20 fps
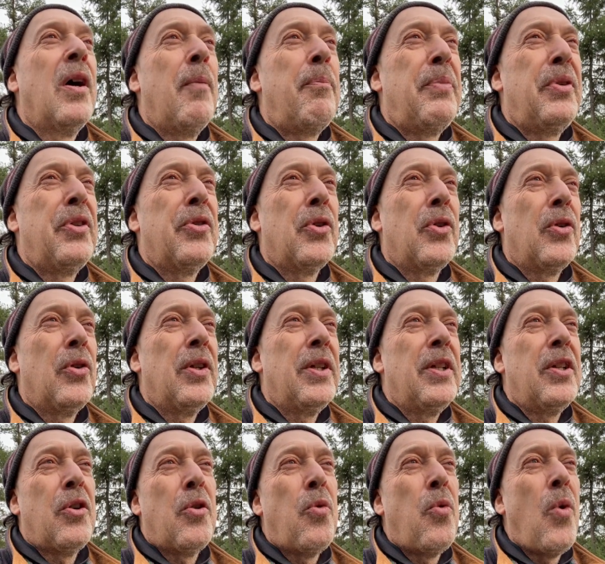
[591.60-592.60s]

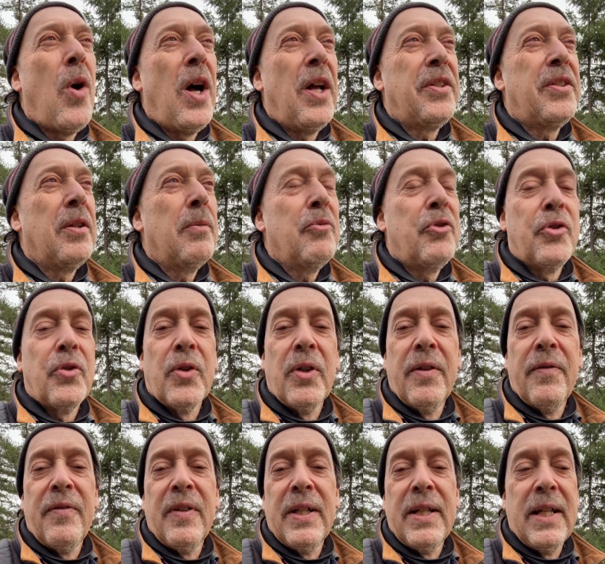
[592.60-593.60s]
purely quantum
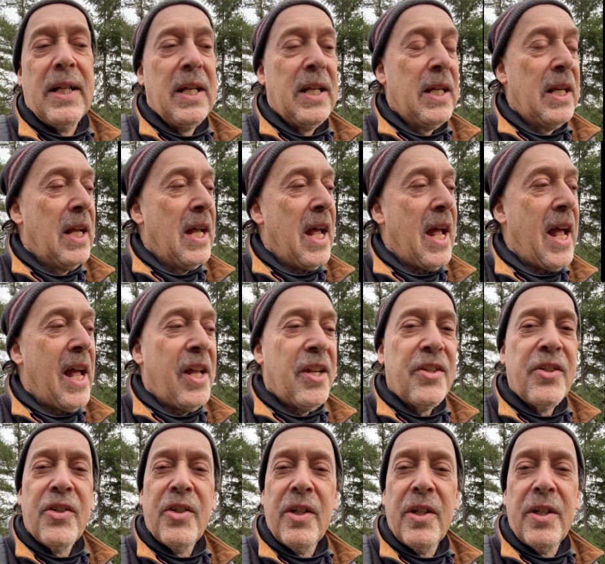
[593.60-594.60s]
driven
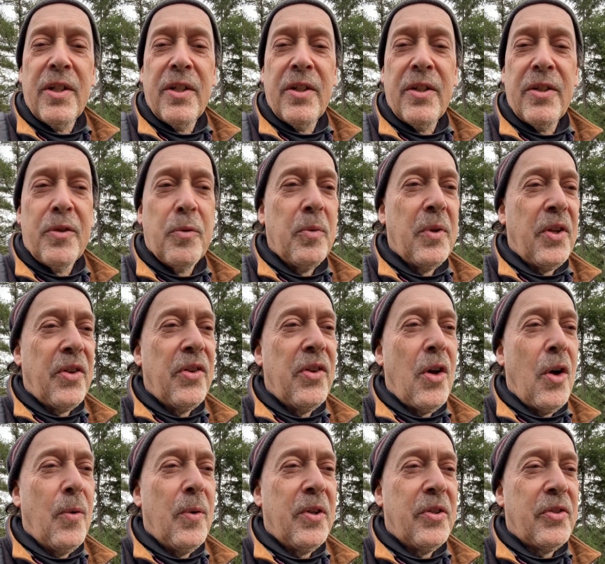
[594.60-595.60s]
engines with
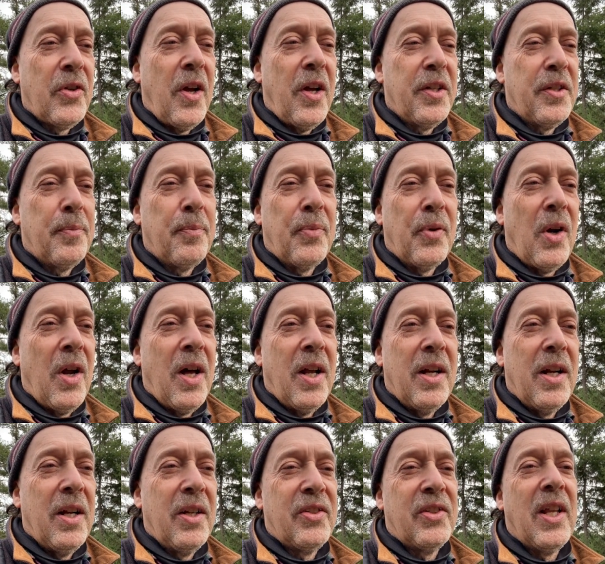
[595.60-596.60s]
no exhaust
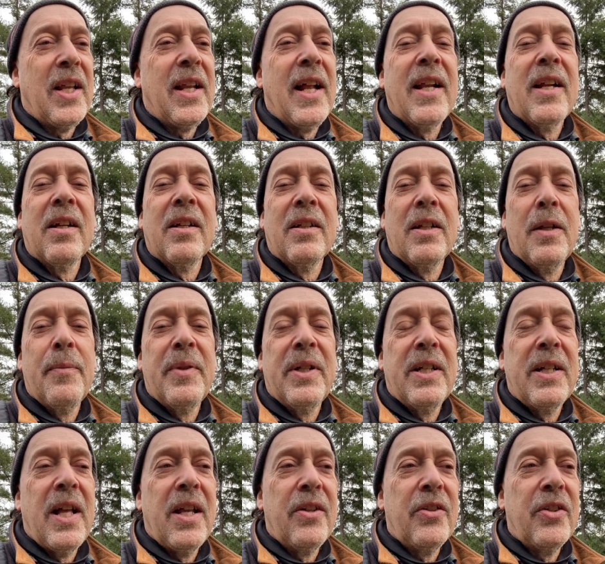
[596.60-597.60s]
products that had
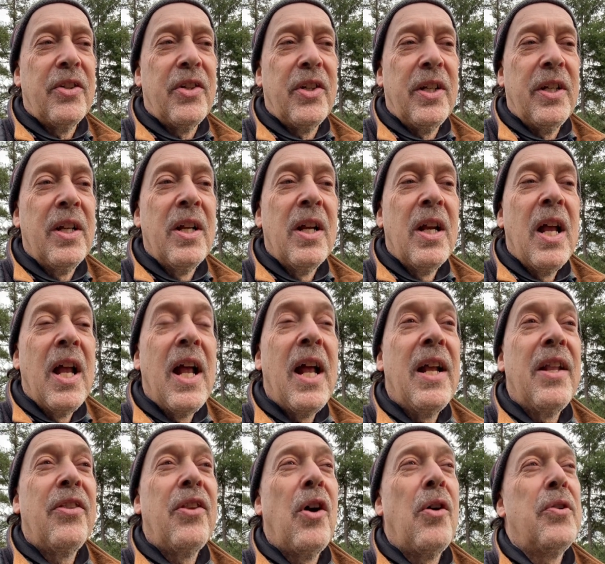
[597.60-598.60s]
unlimited energy.
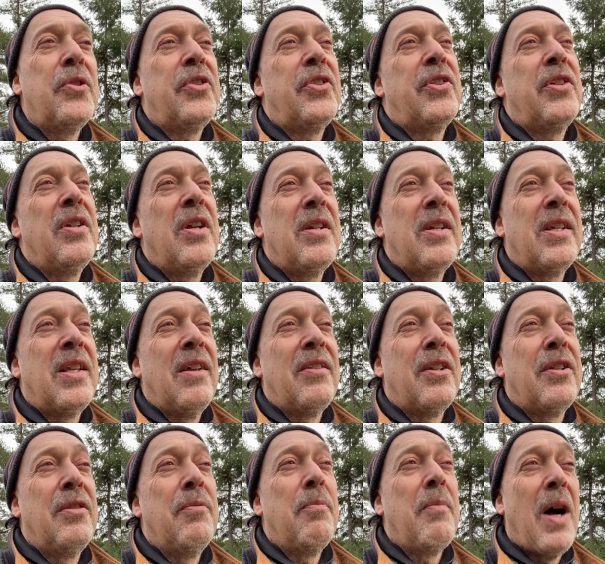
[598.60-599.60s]
And those,
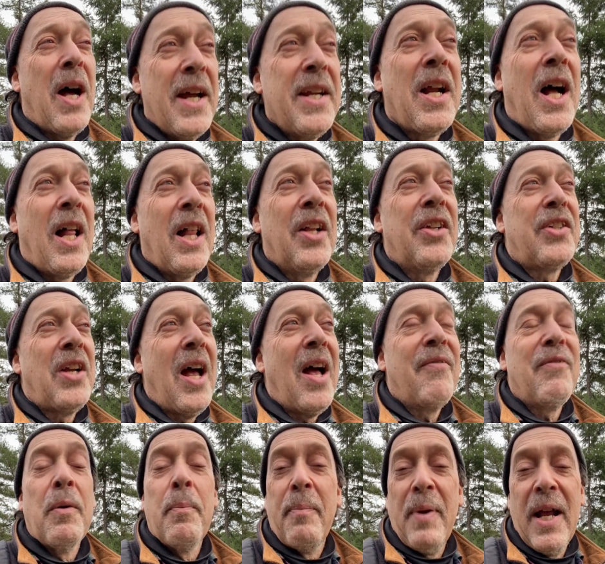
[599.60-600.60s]
to my knowledge,
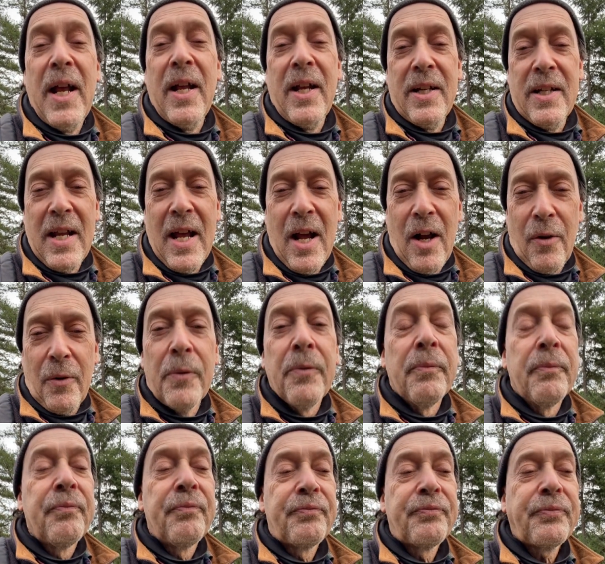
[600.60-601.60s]
haven't panned out.
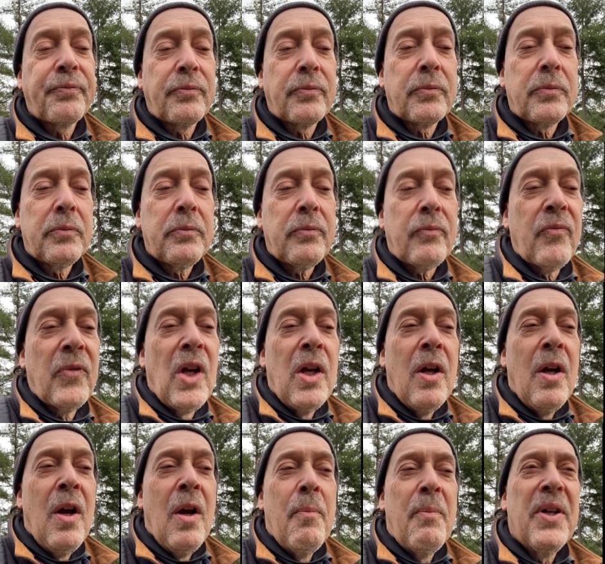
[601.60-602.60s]

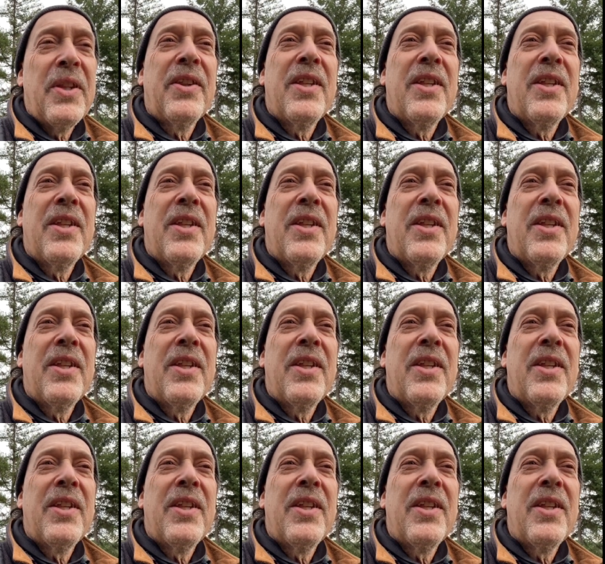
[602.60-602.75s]
But